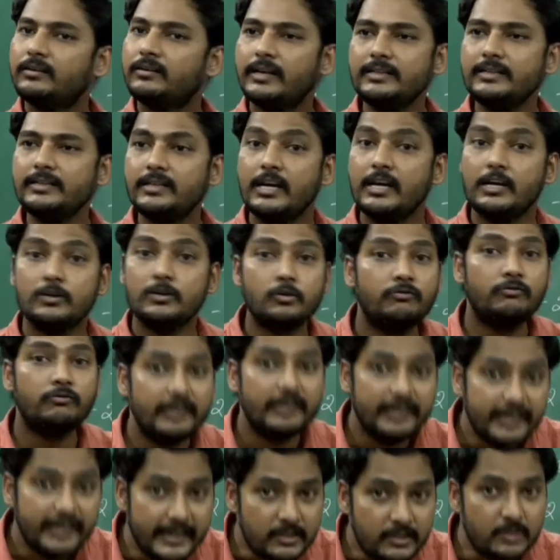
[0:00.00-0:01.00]
Yes, so
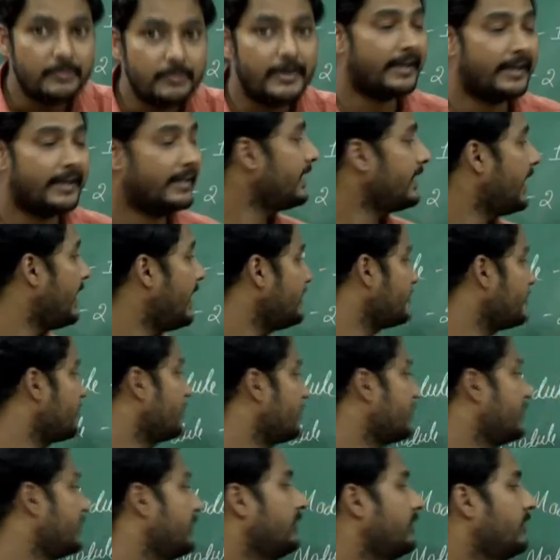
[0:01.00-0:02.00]
we need to make
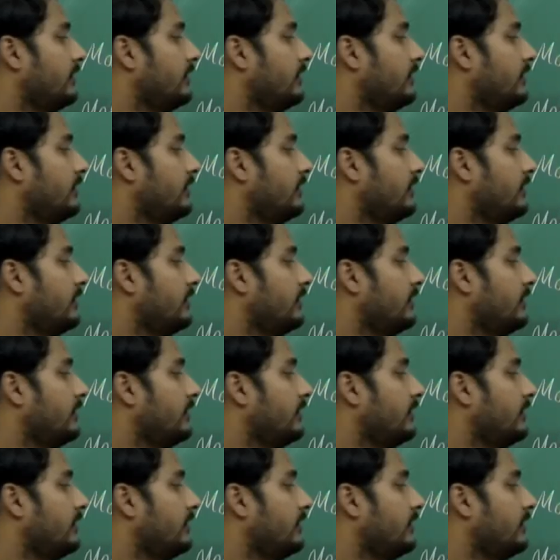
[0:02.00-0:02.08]
that